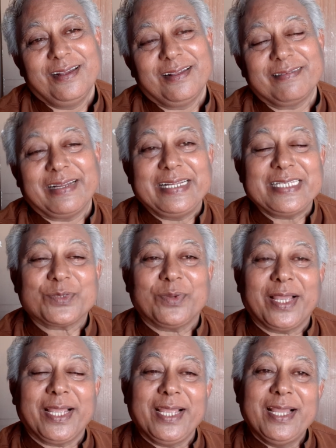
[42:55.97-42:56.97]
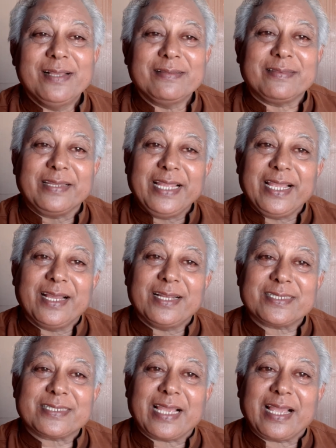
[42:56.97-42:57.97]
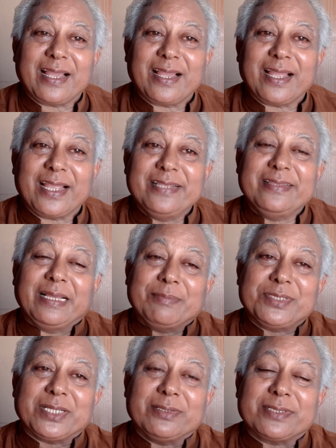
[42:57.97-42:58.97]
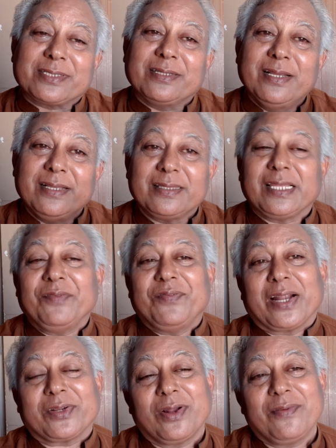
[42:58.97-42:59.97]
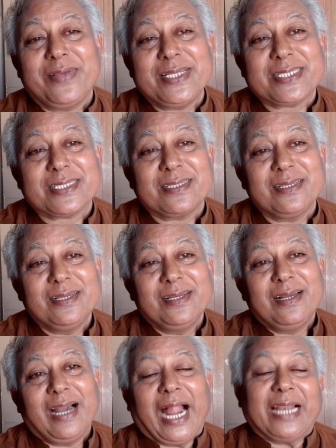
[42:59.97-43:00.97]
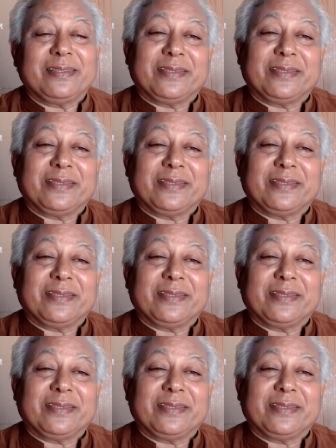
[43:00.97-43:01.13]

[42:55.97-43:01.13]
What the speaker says: That is why 3 girls in themselves, 3 factorial ways, and